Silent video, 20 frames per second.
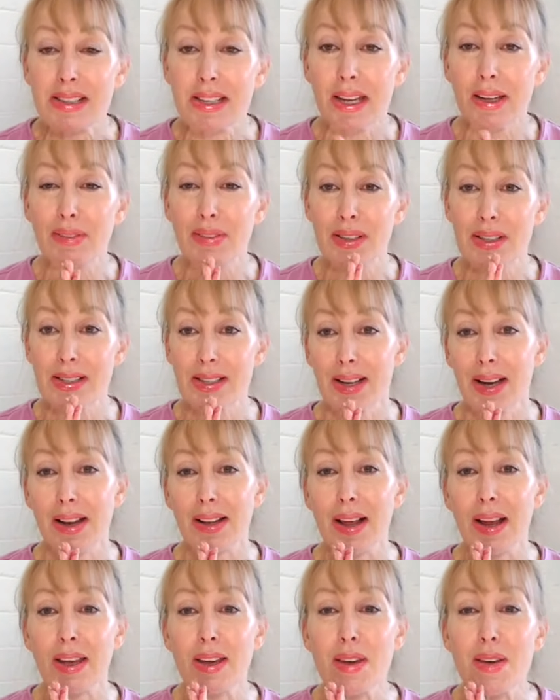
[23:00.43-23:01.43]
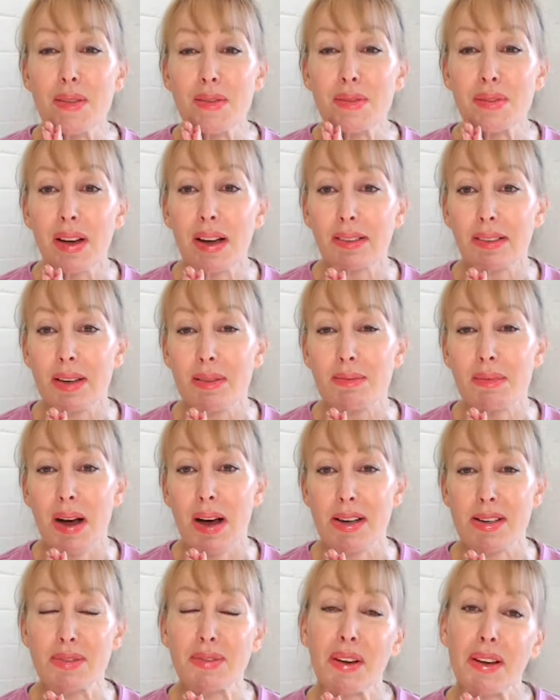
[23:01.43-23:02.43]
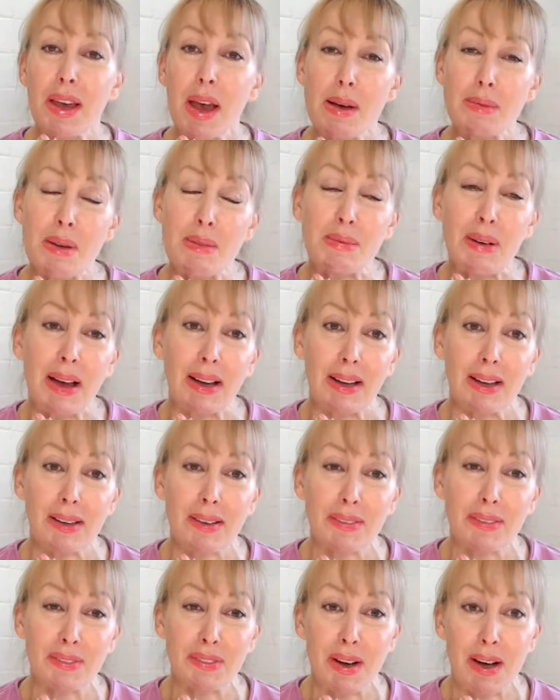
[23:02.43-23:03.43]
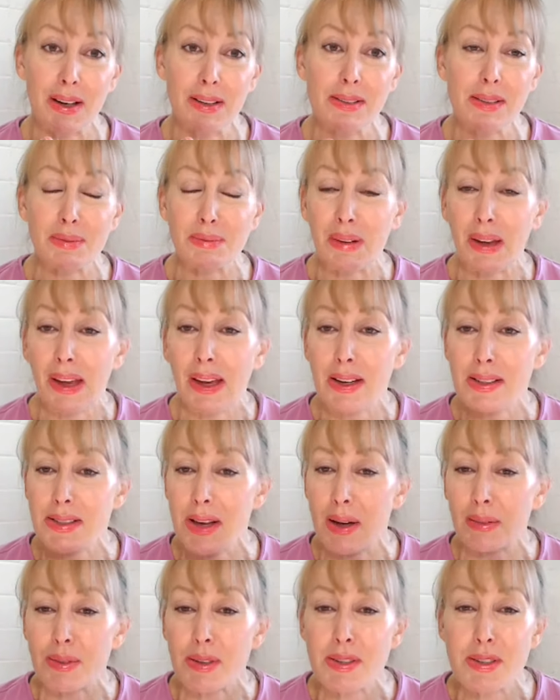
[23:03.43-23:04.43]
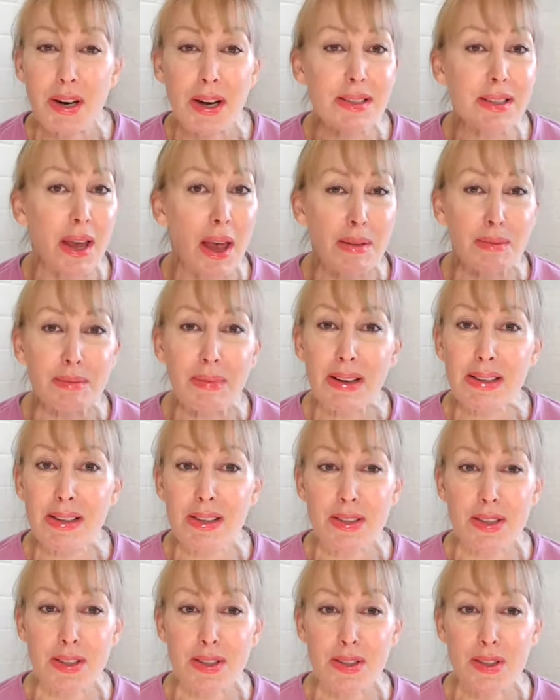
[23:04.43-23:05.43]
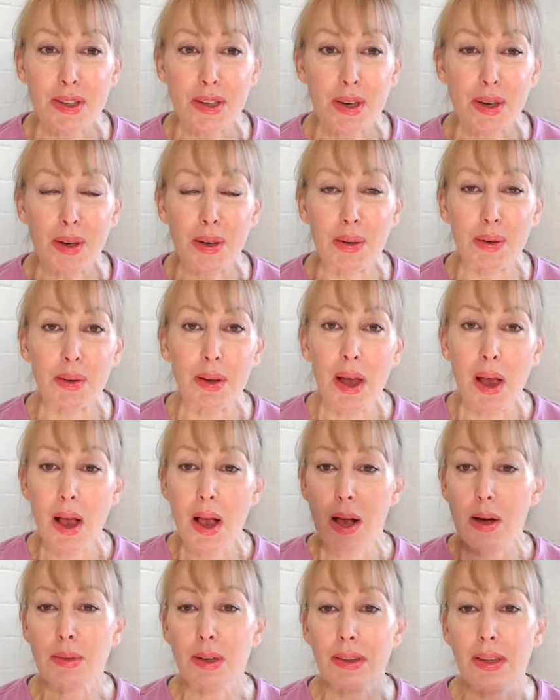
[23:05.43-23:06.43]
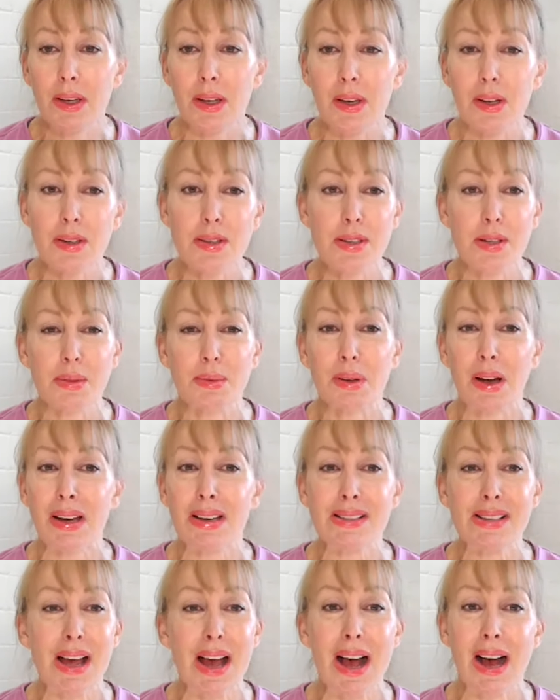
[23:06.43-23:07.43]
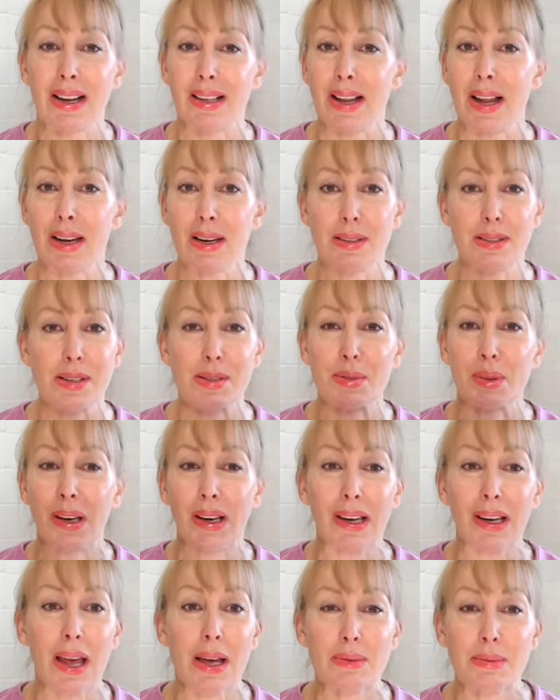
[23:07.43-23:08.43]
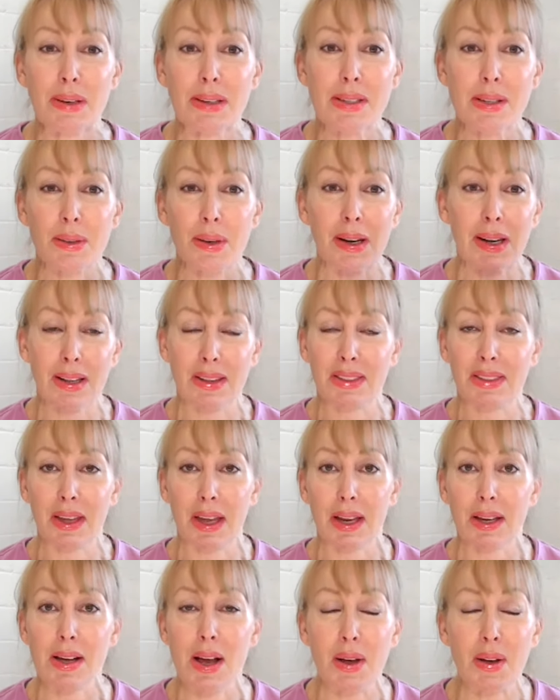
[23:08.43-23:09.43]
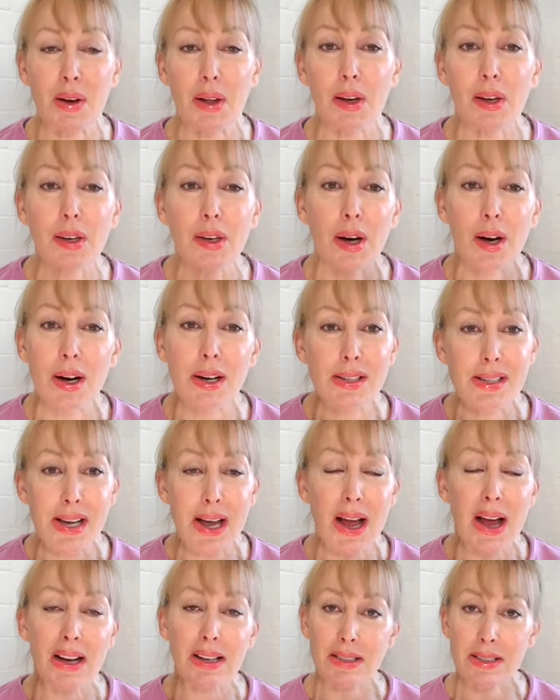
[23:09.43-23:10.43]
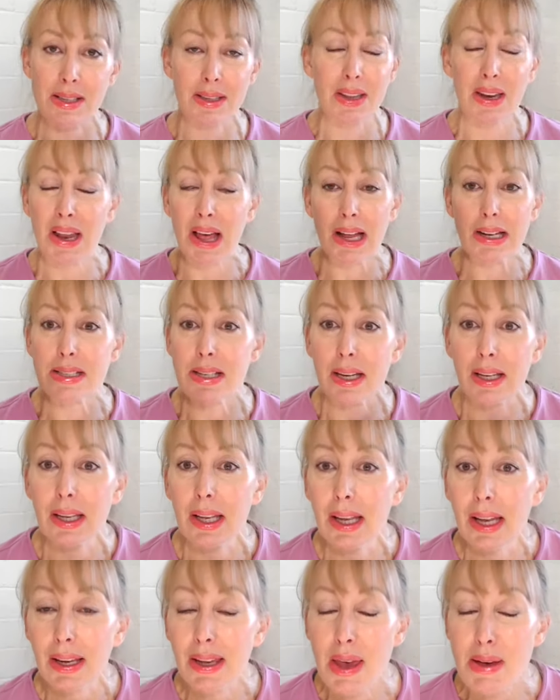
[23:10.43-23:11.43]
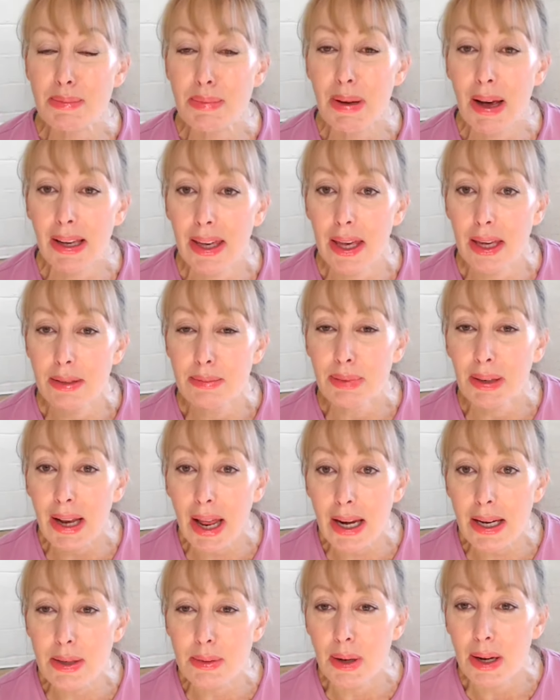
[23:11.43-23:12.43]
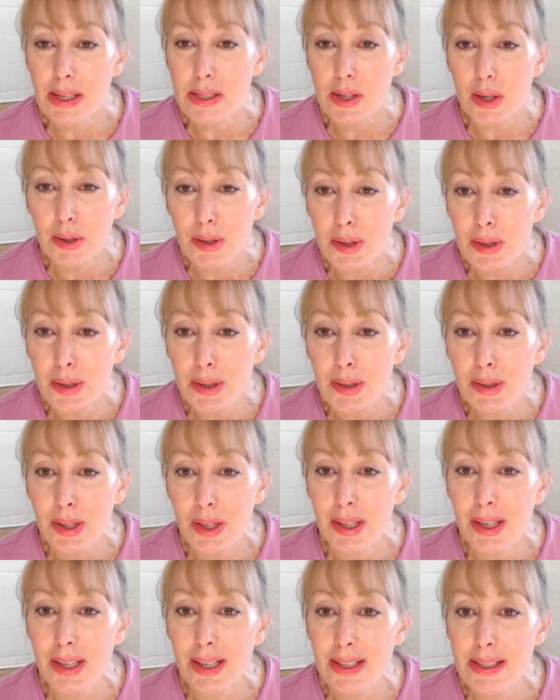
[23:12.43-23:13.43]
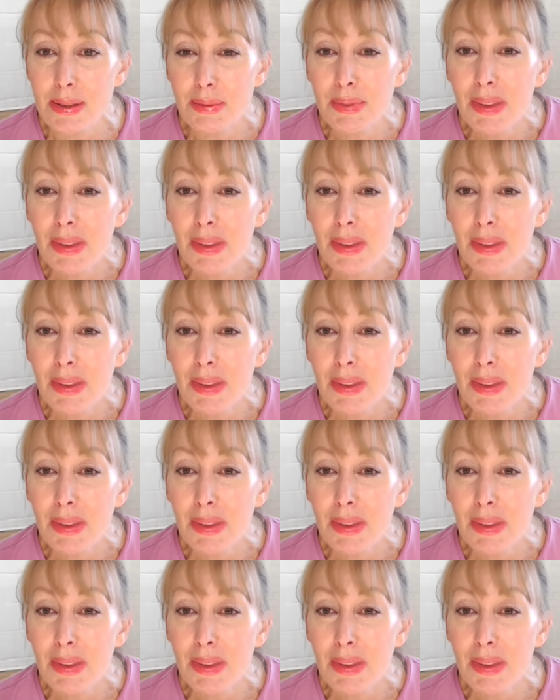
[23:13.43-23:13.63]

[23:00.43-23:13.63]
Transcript: Stevenson, thank you very much for coming back and finding me, because I was trying to get messages to you when the YouTube went down and it just wouldn't let me do anything. I got locked out and then I had to get back in. But anyway, it's all good.